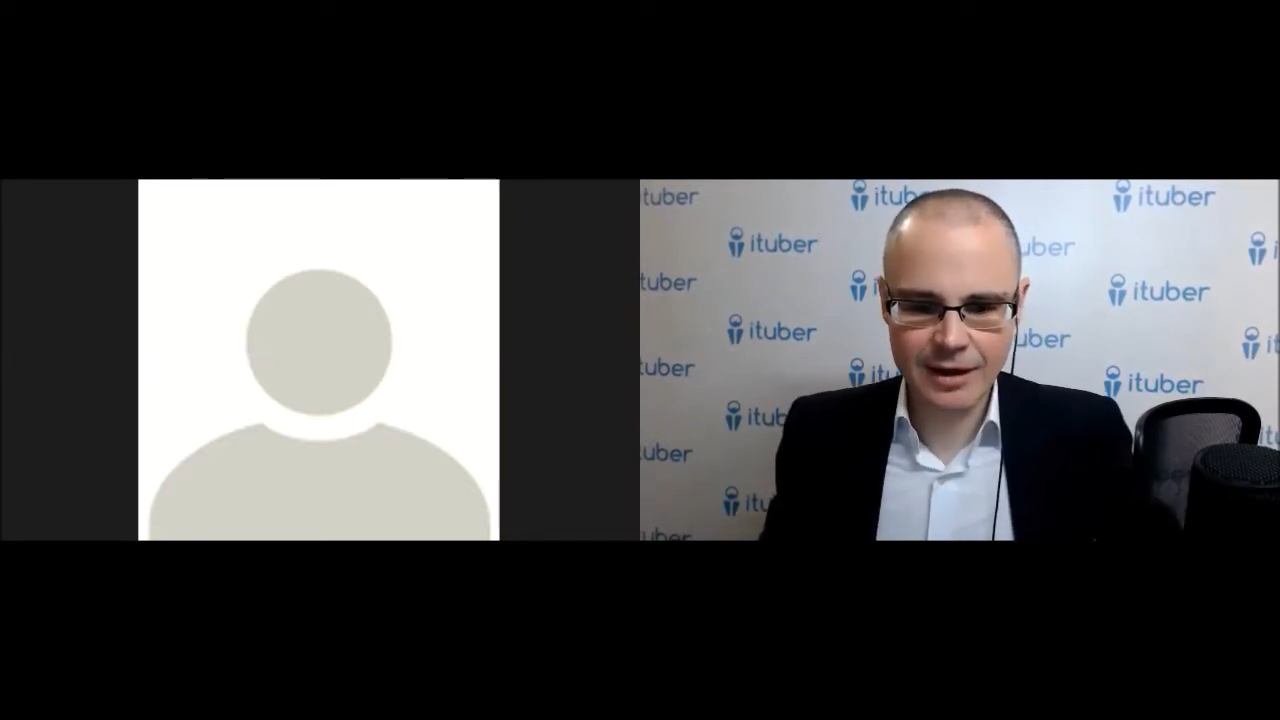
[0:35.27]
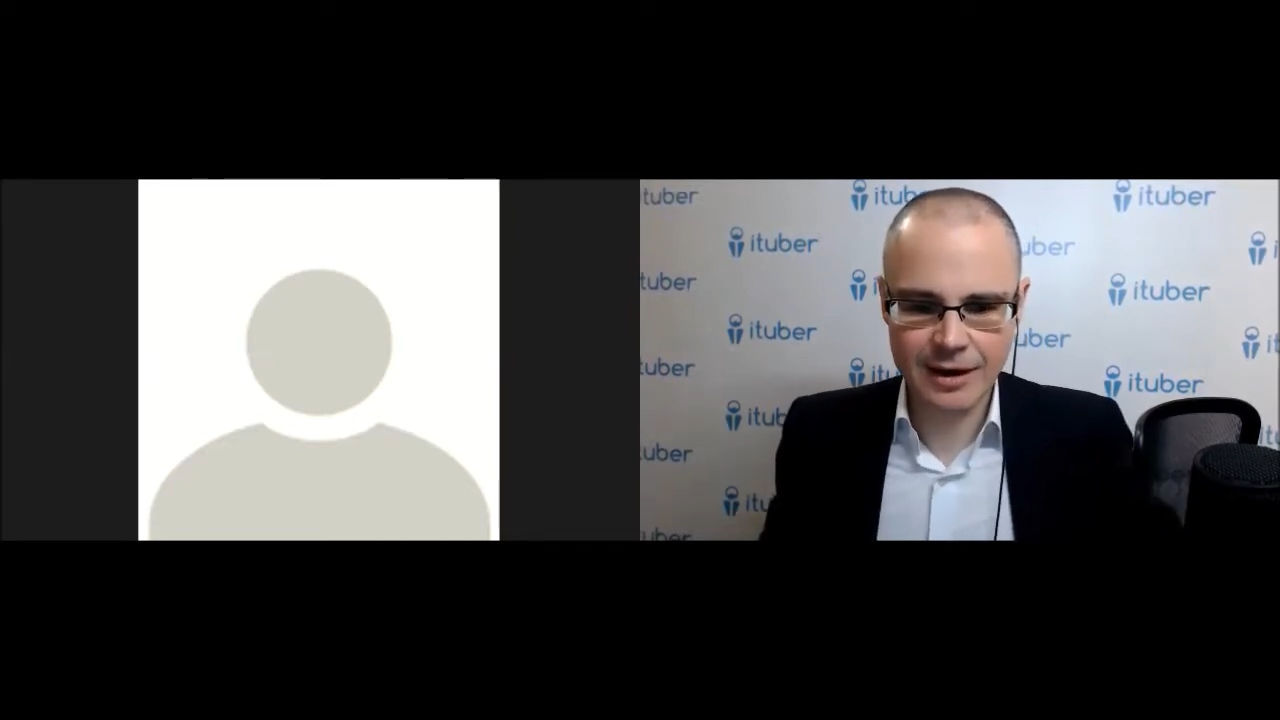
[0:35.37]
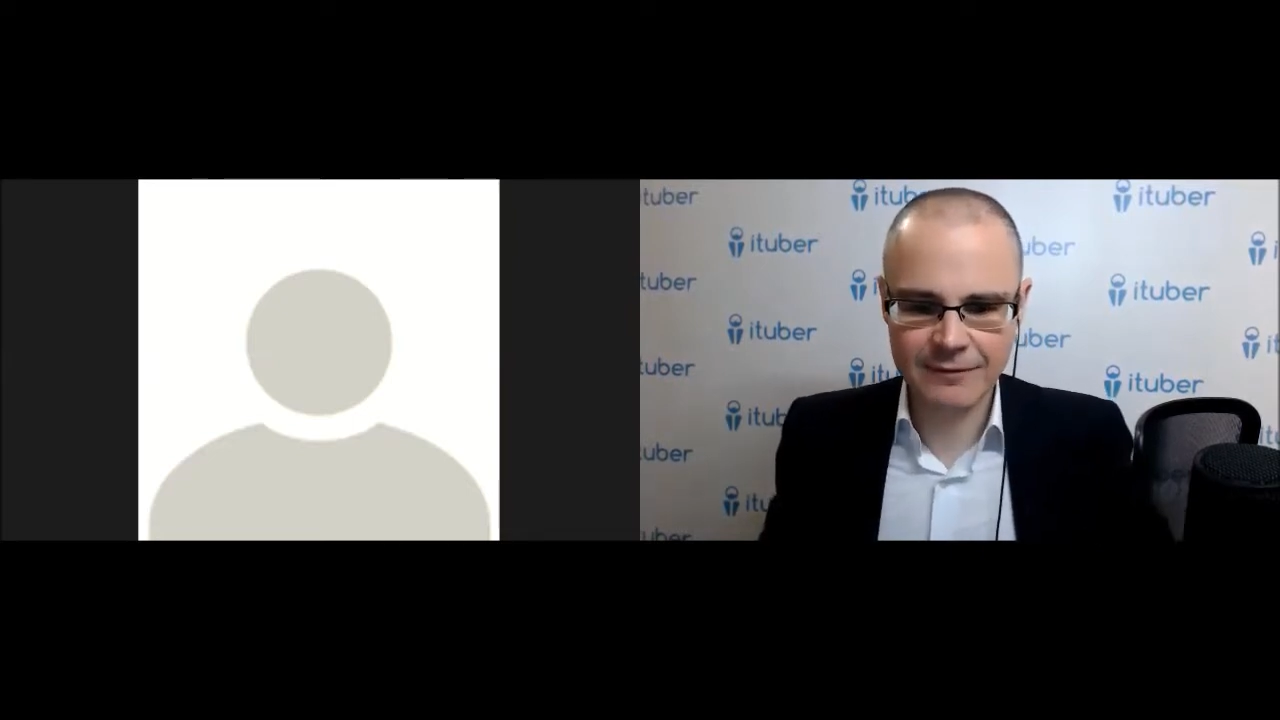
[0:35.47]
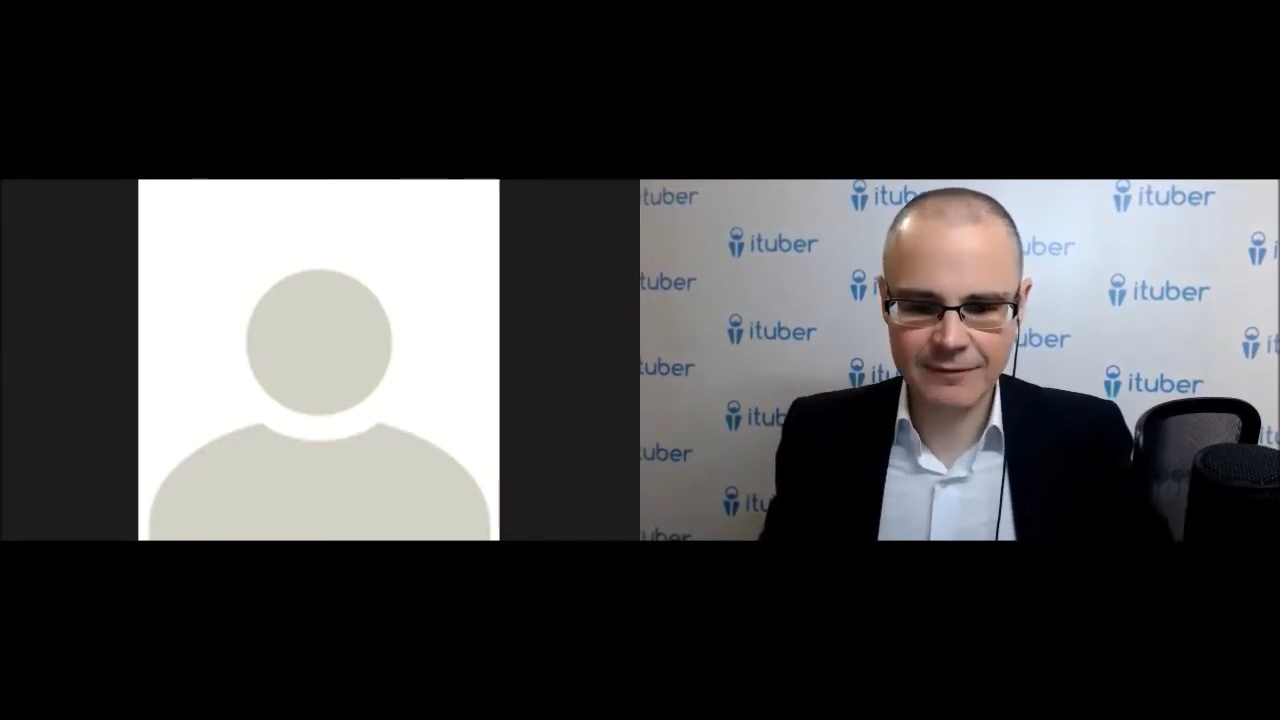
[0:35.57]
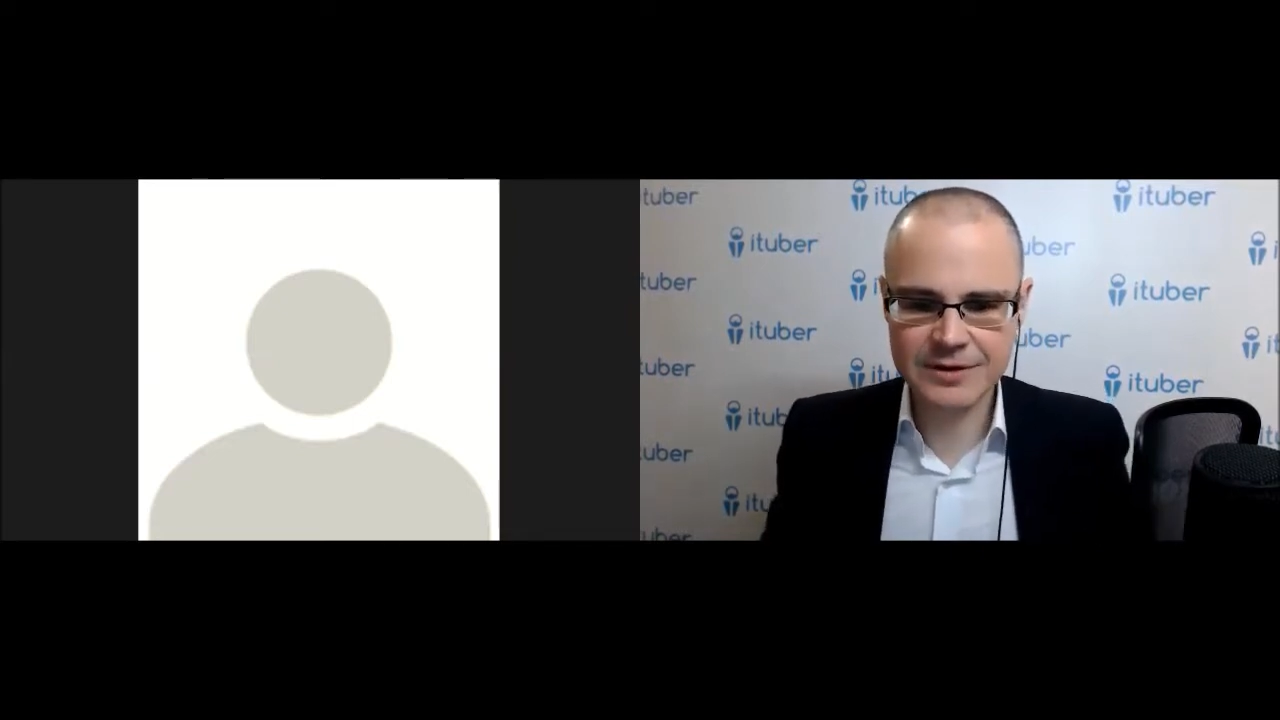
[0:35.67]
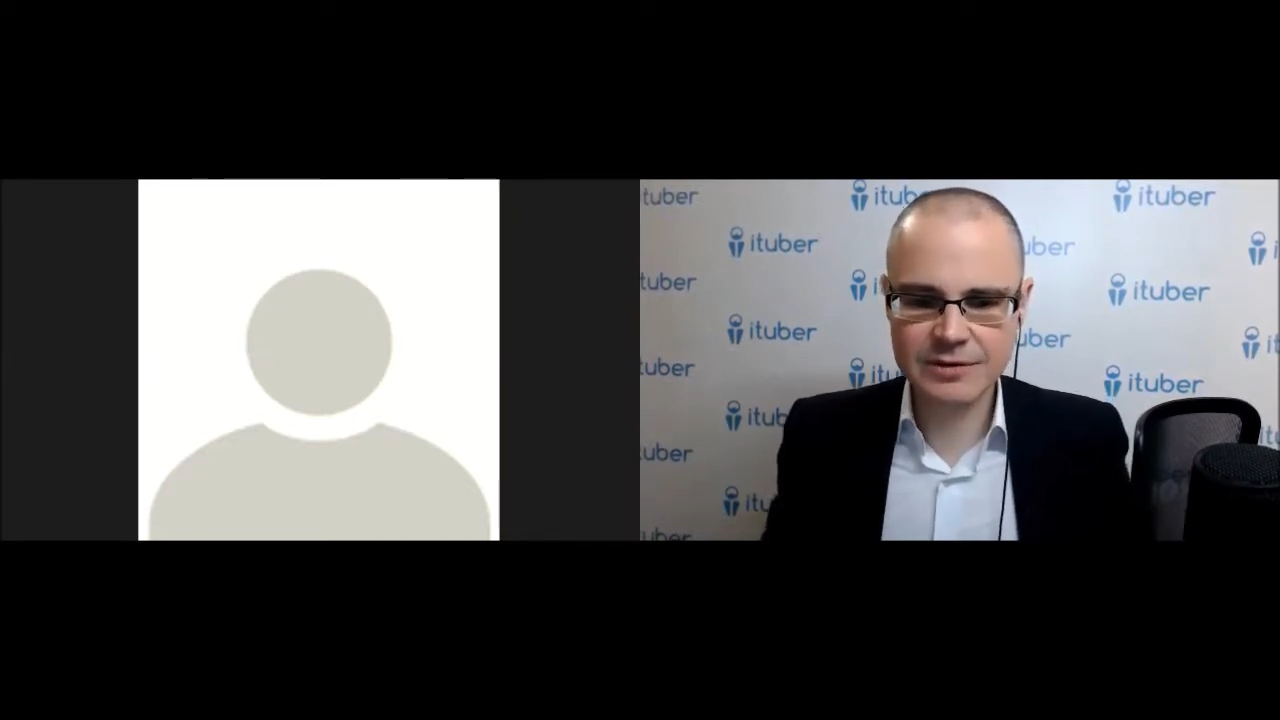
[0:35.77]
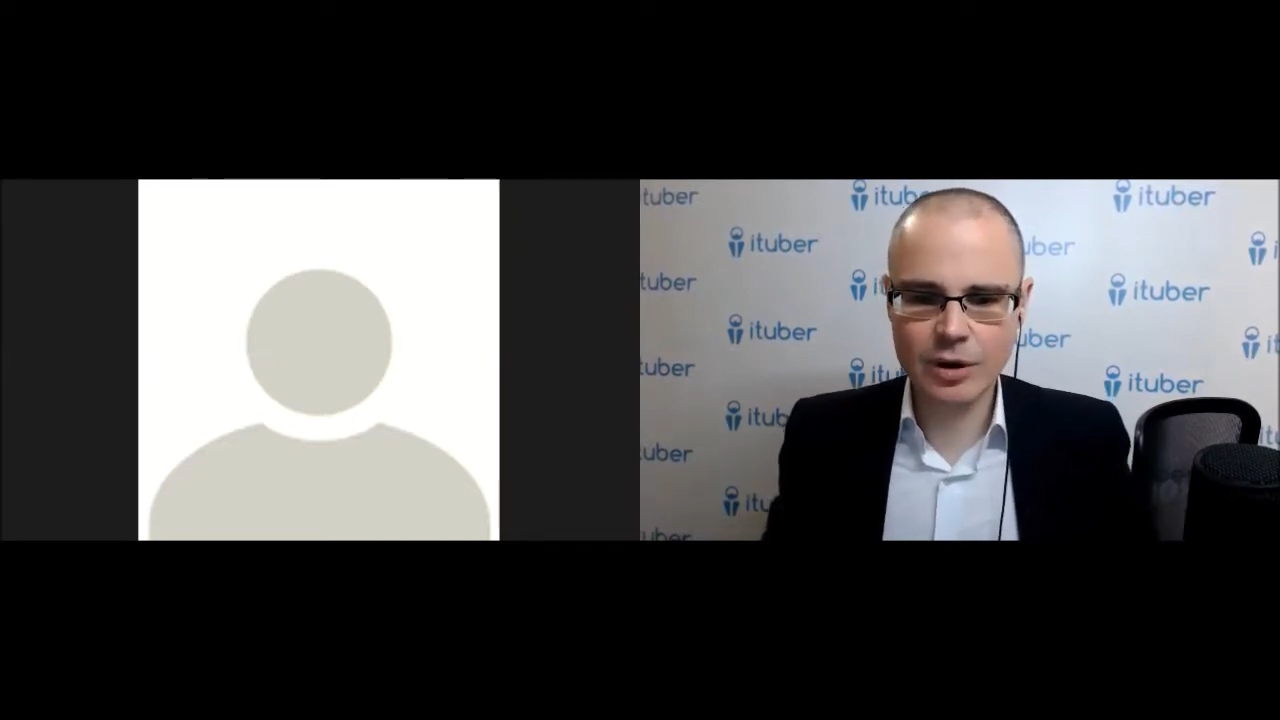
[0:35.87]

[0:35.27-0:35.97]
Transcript: First of